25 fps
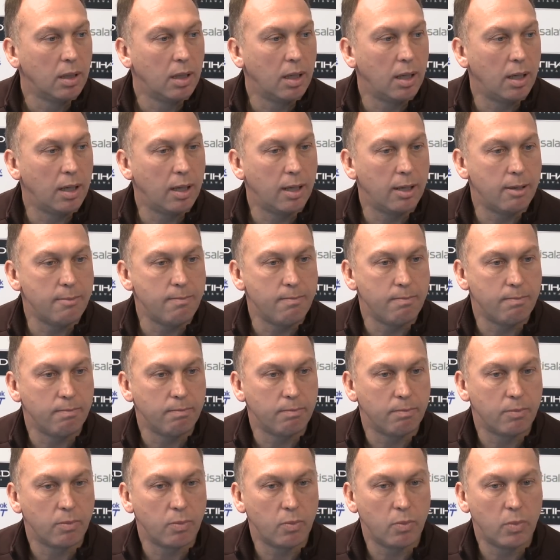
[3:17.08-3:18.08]

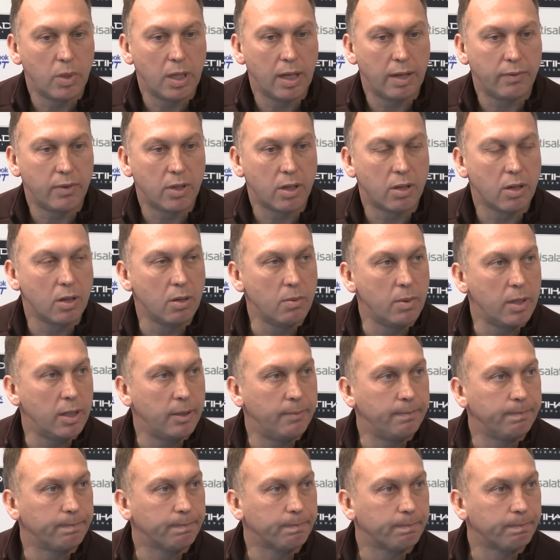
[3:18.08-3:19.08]
um, we'll have to cope with
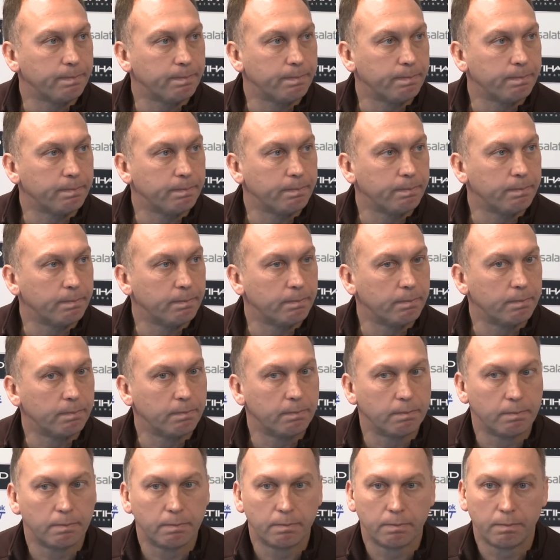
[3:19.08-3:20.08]
it when
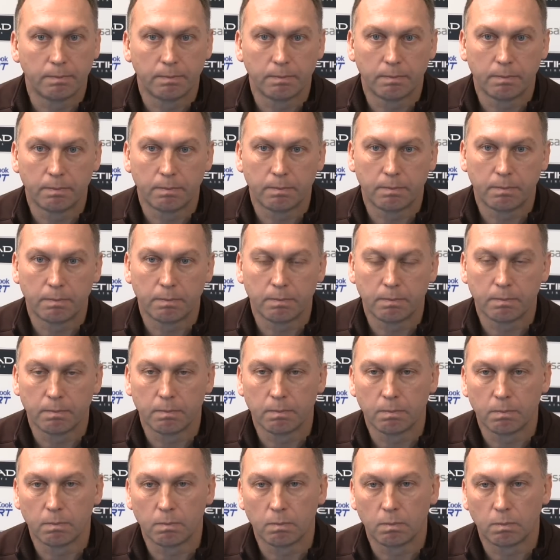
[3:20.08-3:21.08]
strikers are going through
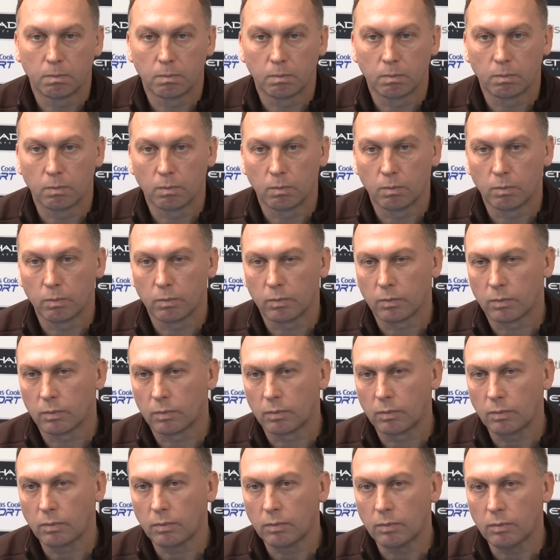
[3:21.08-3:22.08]
spells like they are,
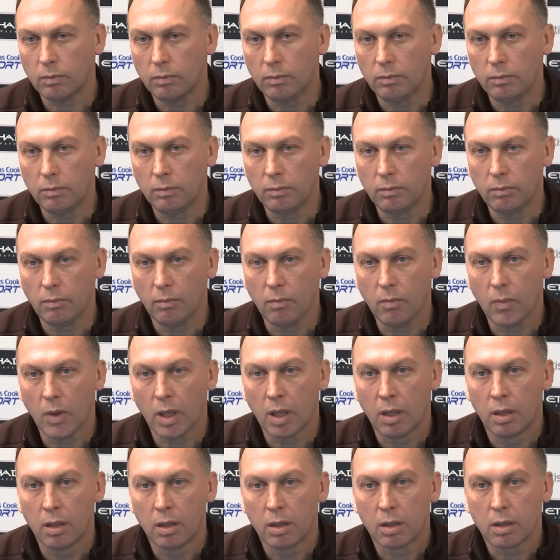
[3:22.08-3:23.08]
David, is it too
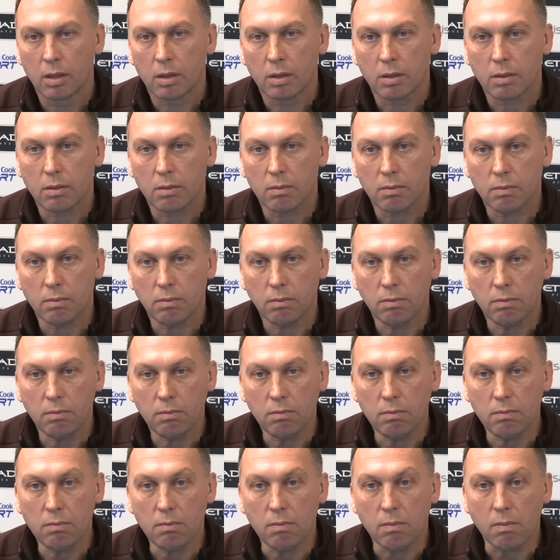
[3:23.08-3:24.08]
simplistic to
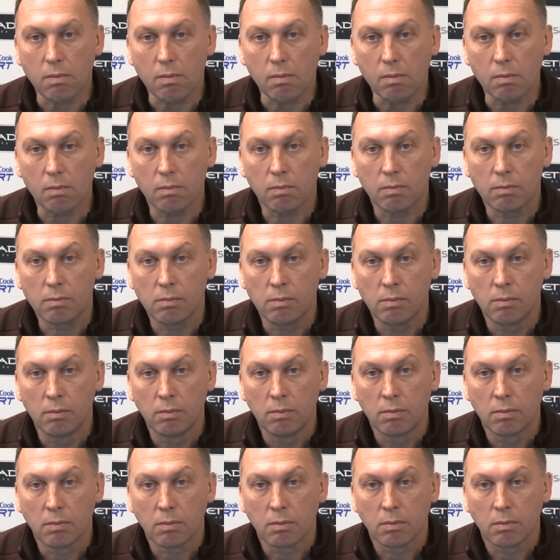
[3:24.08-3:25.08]
say just do
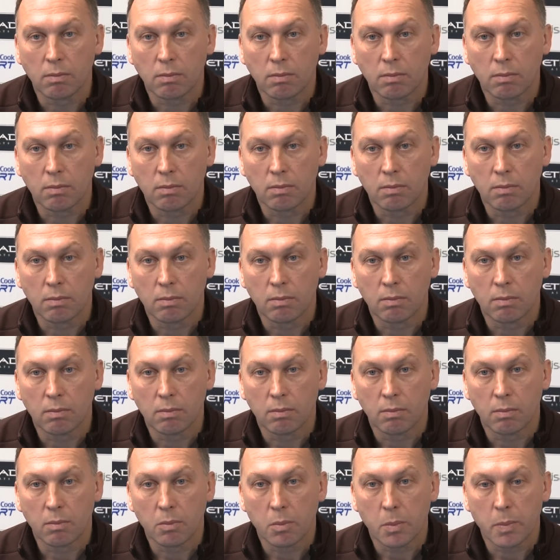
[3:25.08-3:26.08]
more shooting practice,
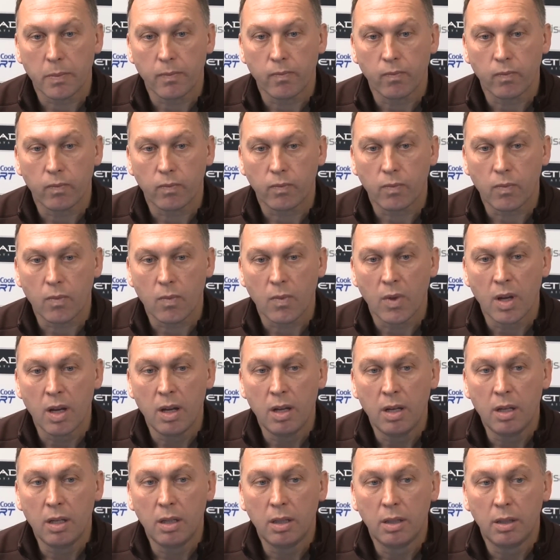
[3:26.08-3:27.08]
more drills? Do you leave
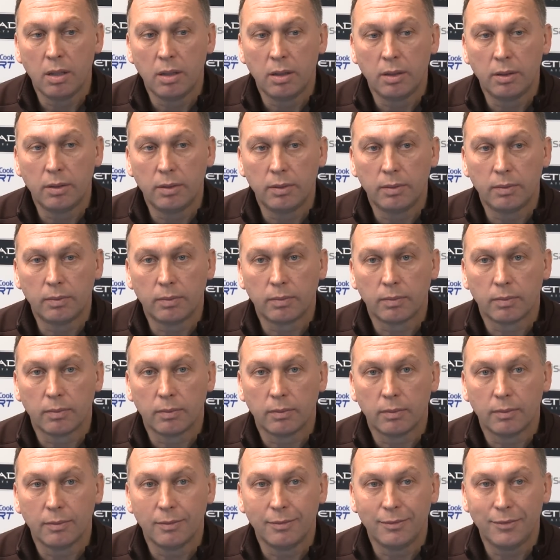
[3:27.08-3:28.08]
it to them because they're all
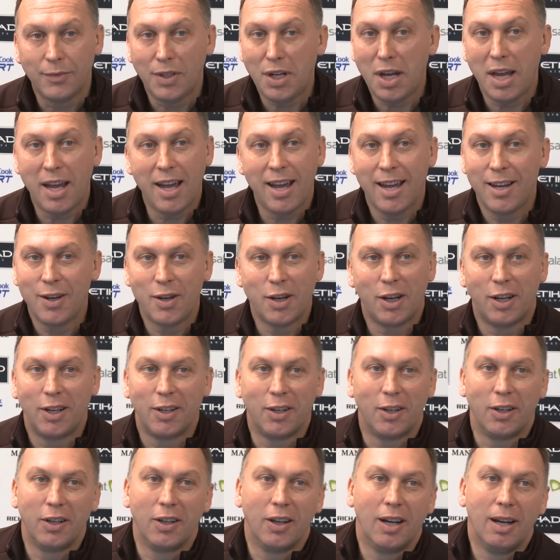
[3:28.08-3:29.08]
such top quality? Yeah, no,
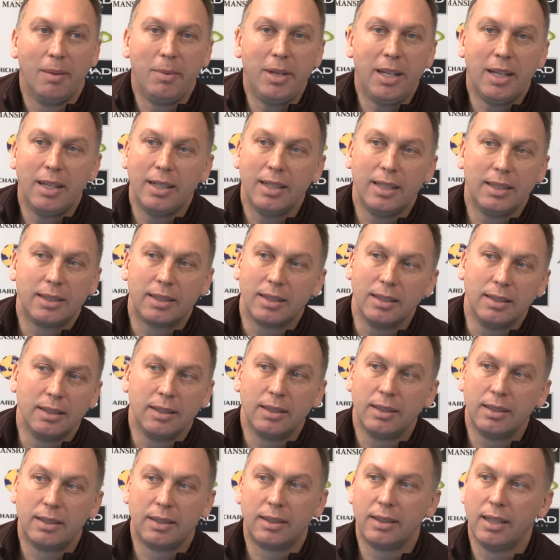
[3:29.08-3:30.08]
no, no. I mean, listen,
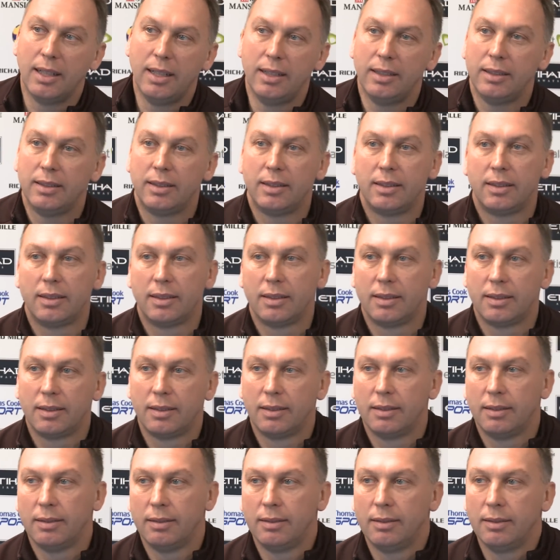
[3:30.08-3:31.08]
it's
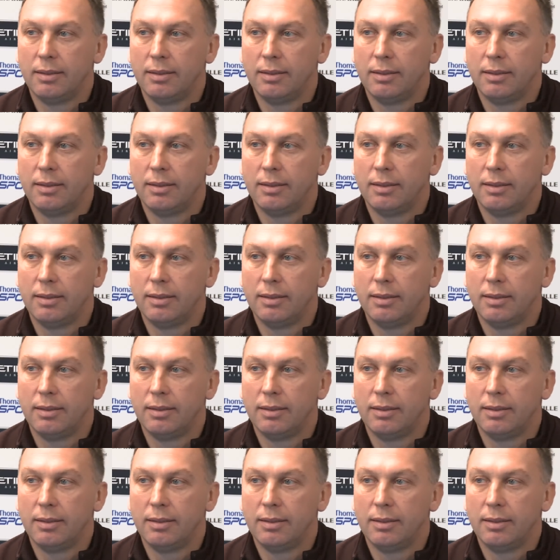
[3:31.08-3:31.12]
it's